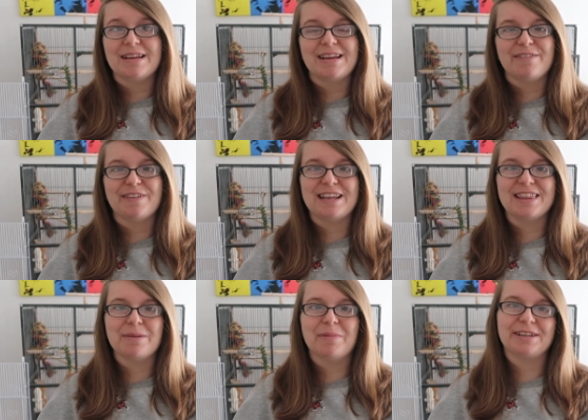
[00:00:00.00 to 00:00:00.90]
if
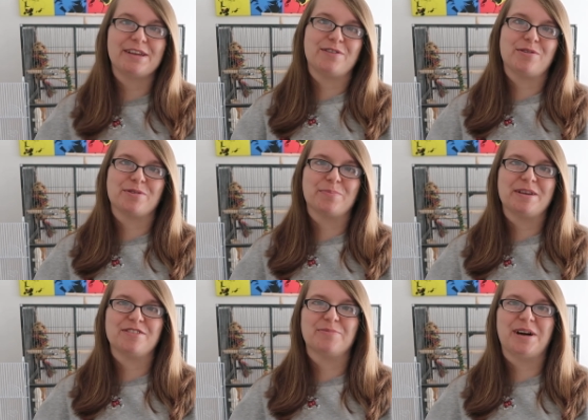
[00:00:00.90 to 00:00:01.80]
anything, it might give you some
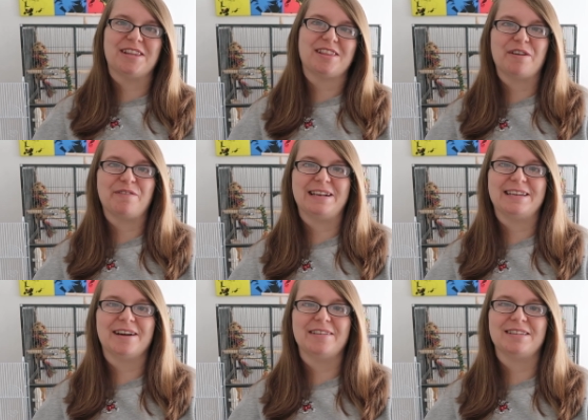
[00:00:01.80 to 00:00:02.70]
peace of mind that they're feeling
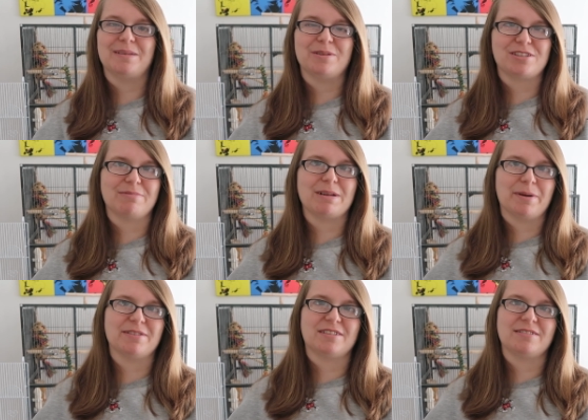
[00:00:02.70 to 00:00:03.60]
cozy, but generally
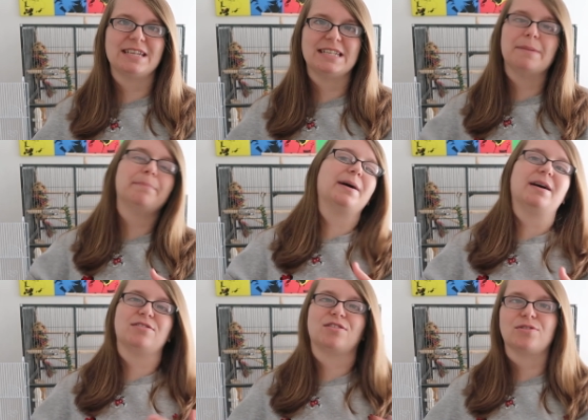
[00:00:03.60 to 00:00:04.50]
birds don't need it. But
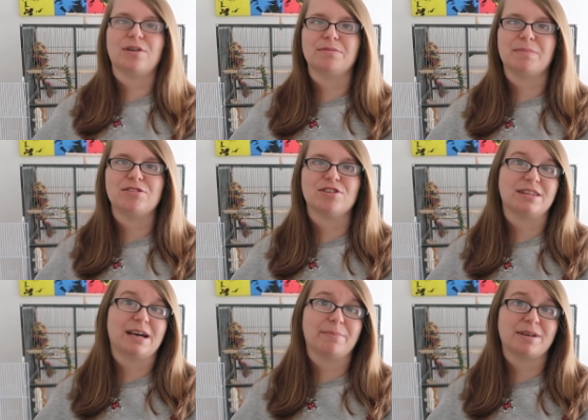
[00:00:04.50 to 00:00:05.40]
I just thought I'd mention
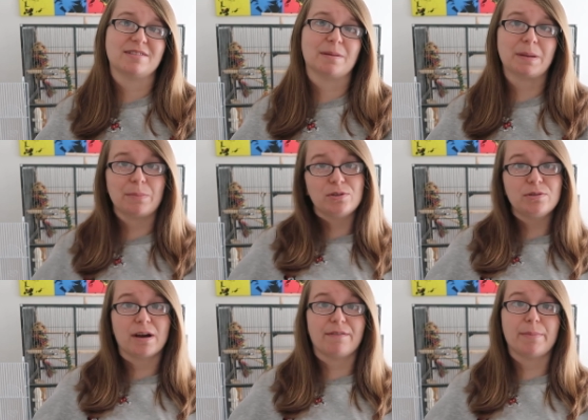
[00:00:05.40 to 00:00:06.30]
that because some people do
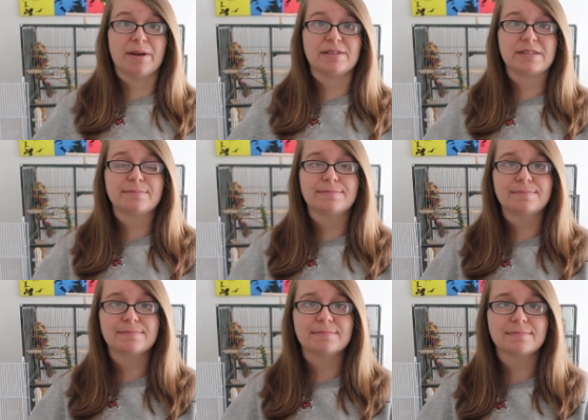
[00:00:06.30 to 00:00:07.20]
cover birds.
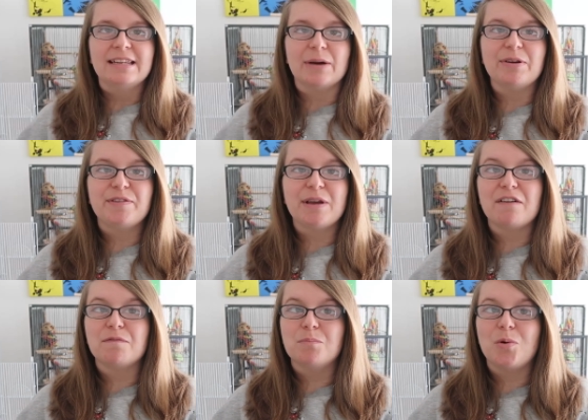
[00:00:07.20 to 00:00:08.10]
Now, if you
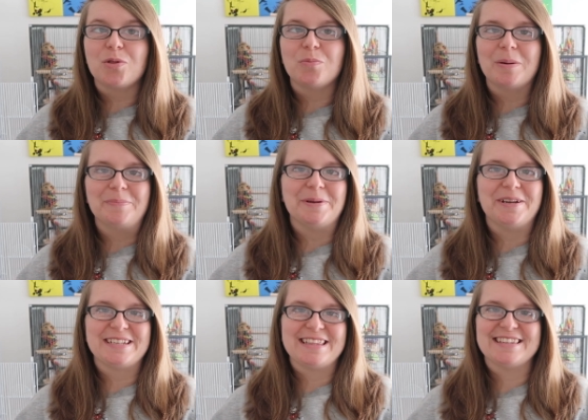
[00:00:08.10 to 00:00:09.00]
have more than one
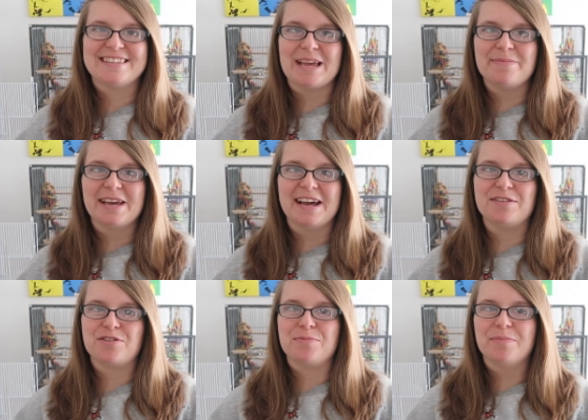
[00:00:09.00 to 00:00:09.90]
bird in the same
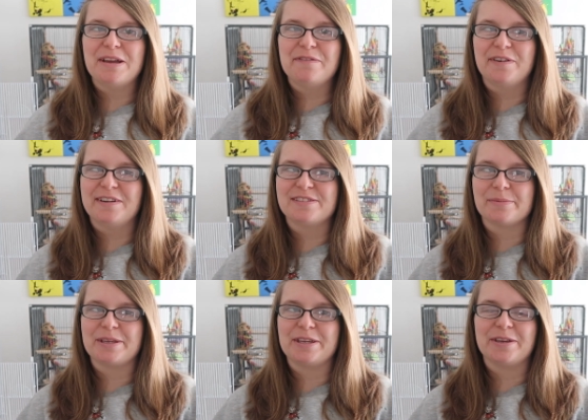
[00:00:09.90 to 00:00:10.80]
cage, you may find
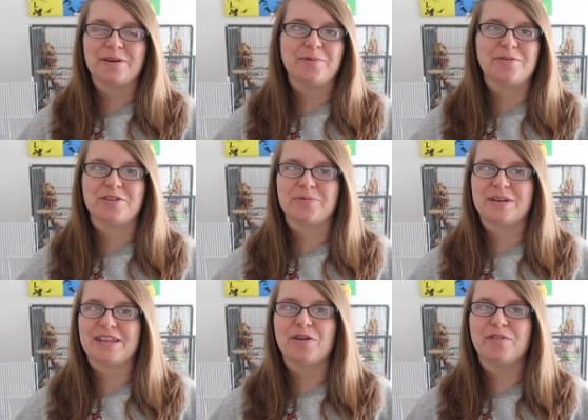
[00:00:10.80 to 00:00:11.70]
something cute, which is
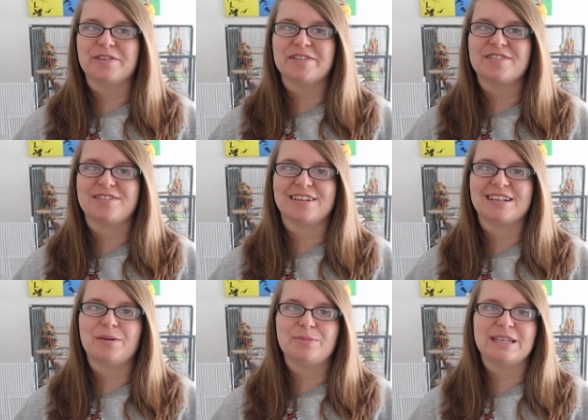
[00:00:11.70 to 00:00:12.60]
where they often
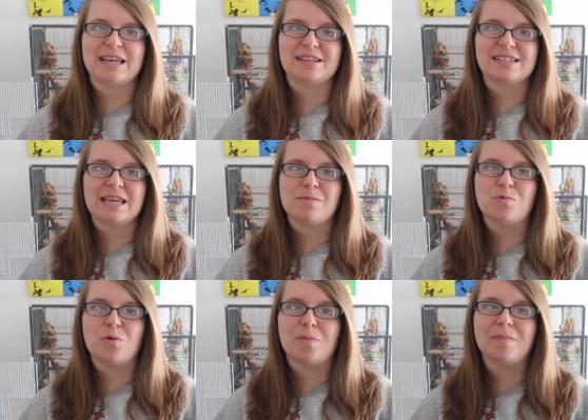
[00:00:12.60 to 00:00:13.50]
snuggle up together to
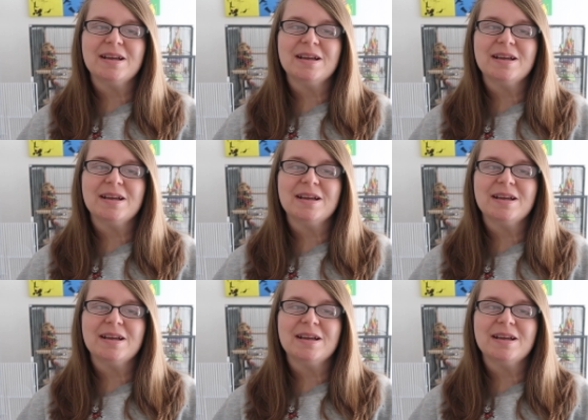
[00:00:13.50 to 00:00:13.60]
keep warm.